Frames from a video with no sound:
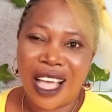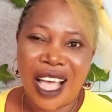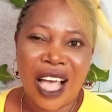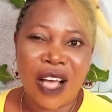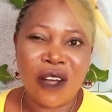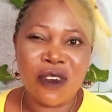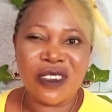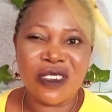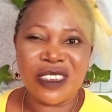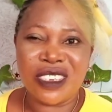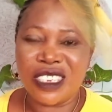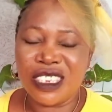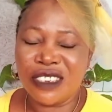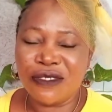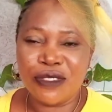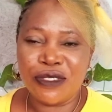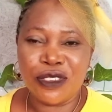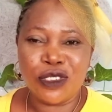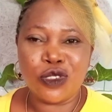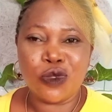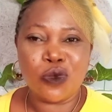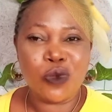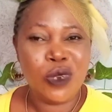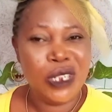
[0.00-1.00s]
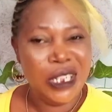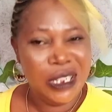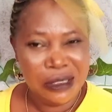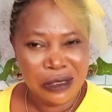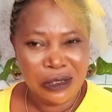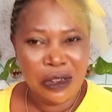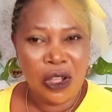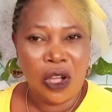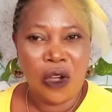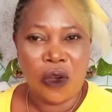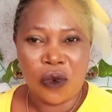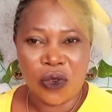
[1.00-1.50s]
I'll give it to you.
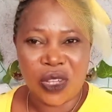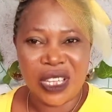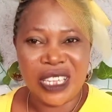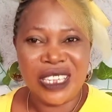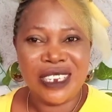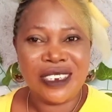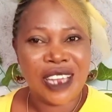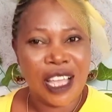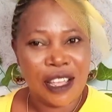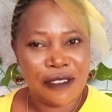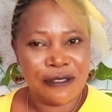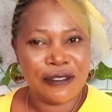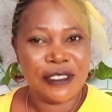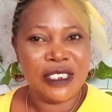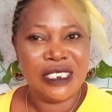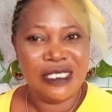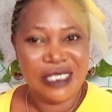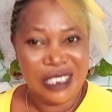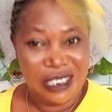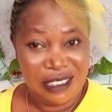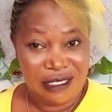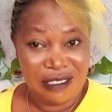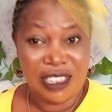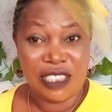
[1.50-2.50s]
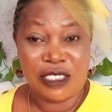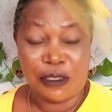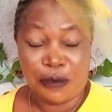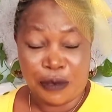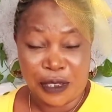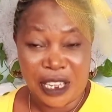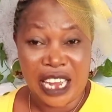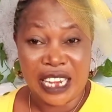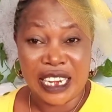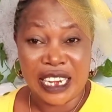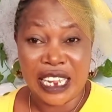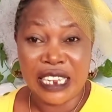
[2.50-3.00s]
No,
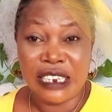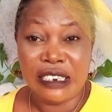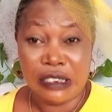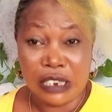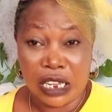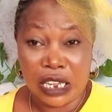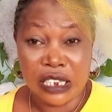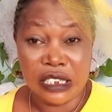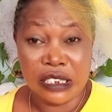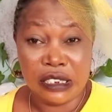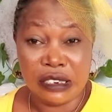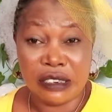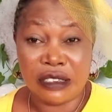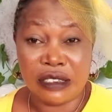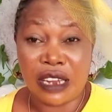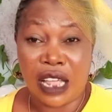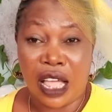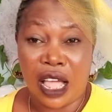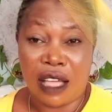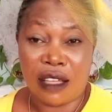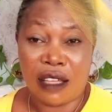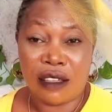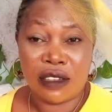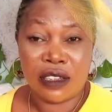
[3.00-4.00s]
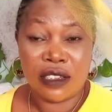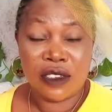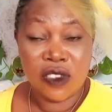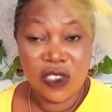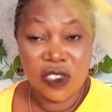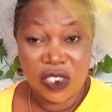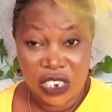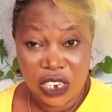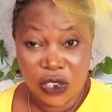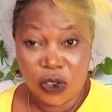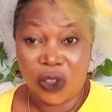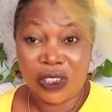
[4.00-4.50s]
especially in Nigeria,
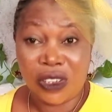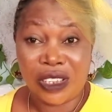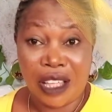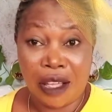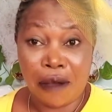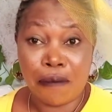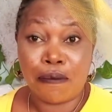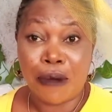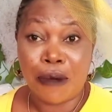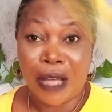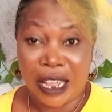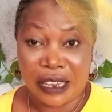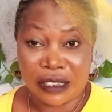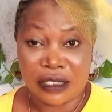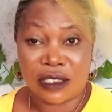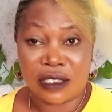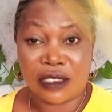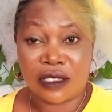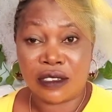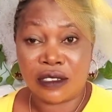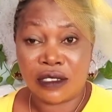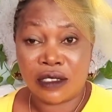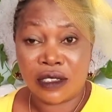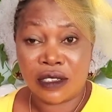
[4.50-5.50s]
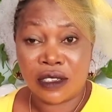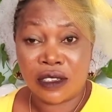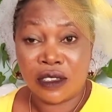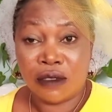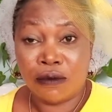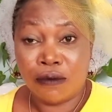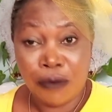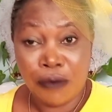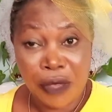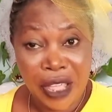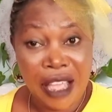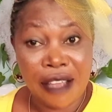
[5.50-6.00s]
in the northern part,
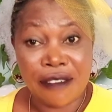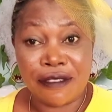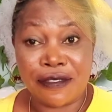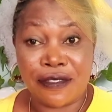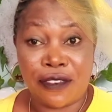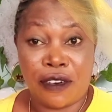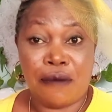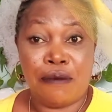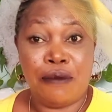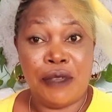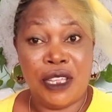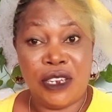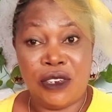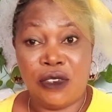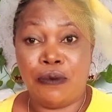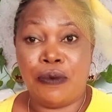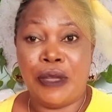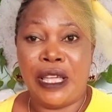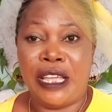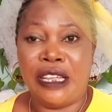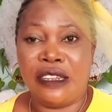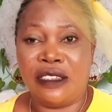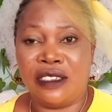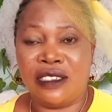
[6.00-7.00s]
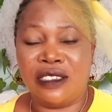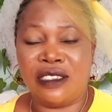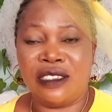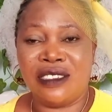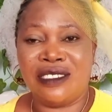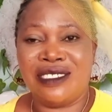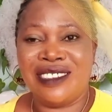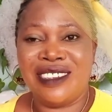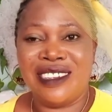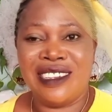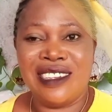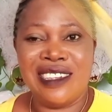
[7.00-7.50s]
me, I'm from Middle Belt.
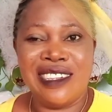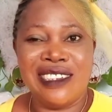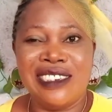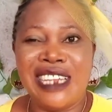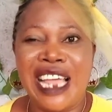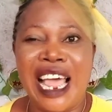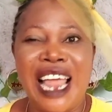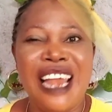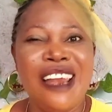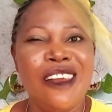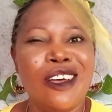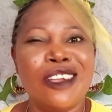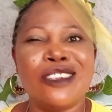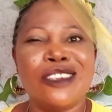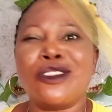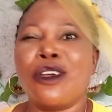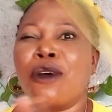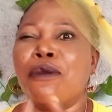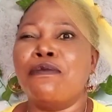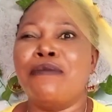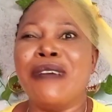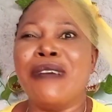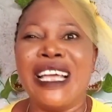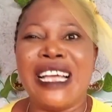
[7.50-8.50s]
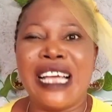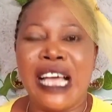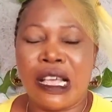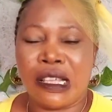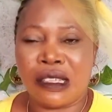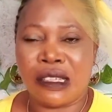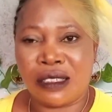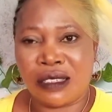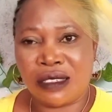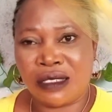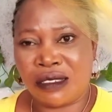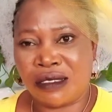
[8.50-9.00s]
There are a lot of
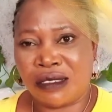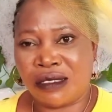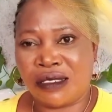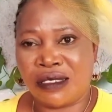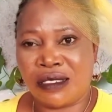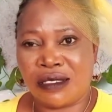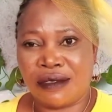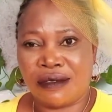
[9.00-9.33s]
beggars.